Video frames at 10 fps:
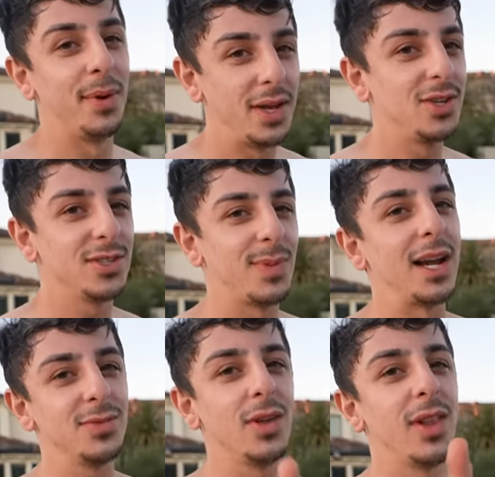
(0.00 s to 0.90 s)
But you just
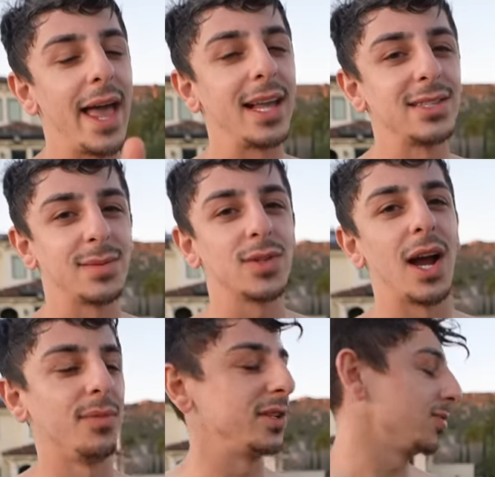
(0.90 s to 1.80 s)
might as well like and
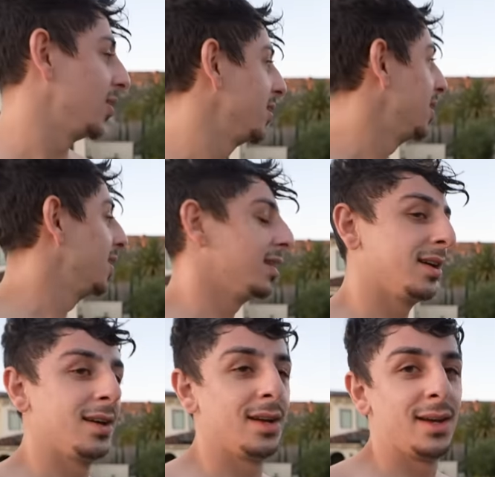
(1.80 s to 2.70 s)
subscribe this one. Just
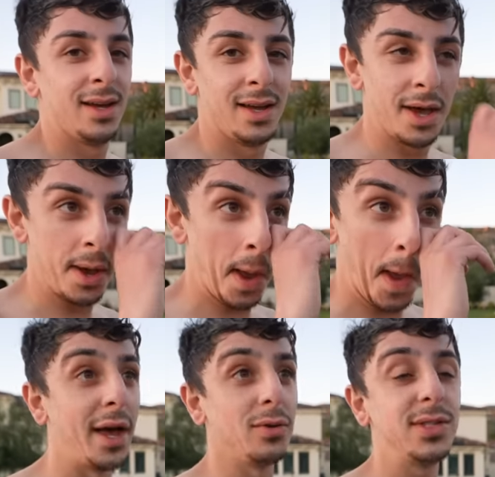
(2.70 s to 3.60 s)
instant headache, dude.
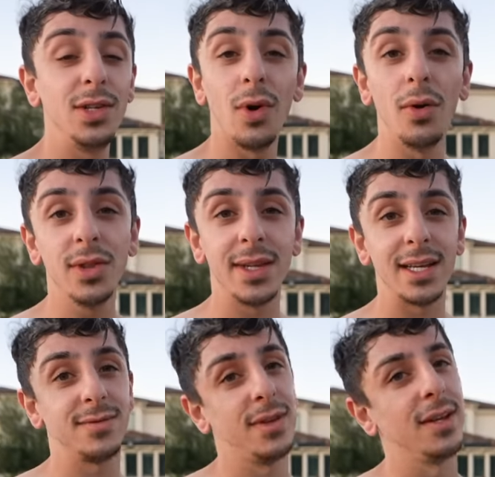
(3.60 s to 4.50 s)
And we'll see you all with the
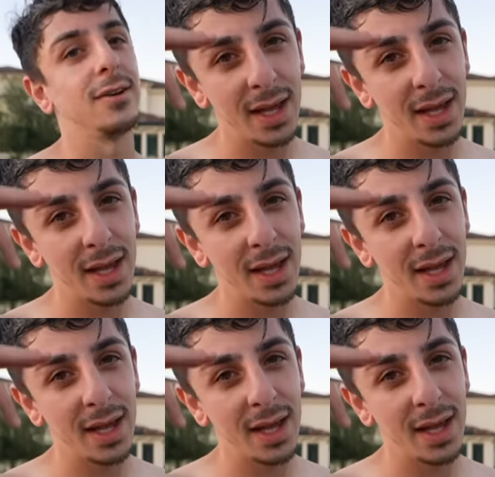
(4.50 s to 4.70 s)
next video.